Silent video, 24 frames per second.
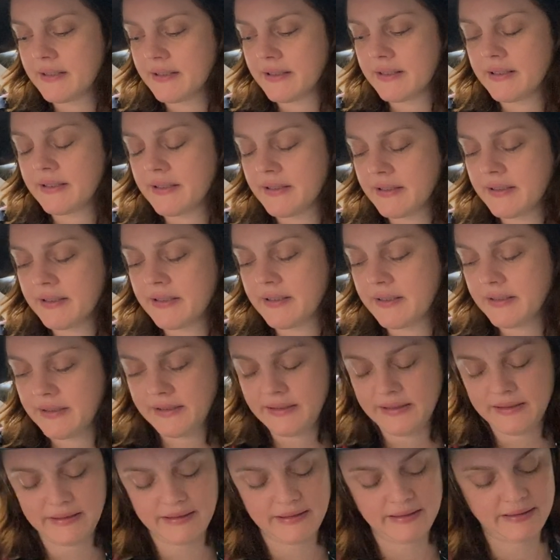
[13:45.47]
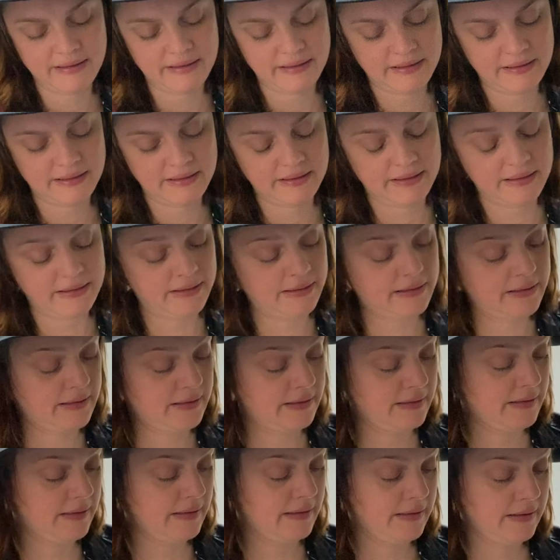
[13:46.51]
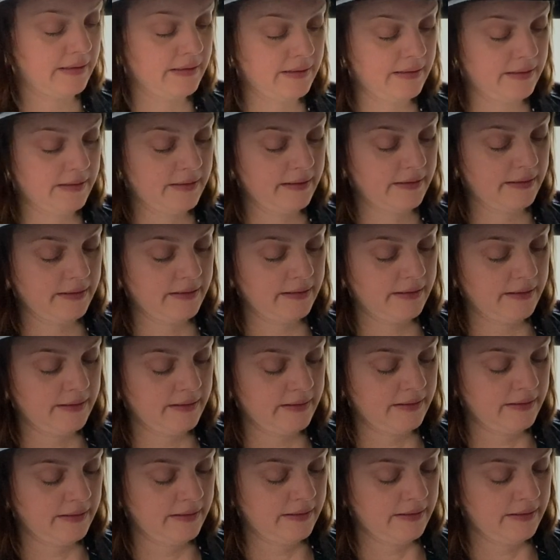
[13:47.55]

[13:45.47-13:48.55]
(no one is talking)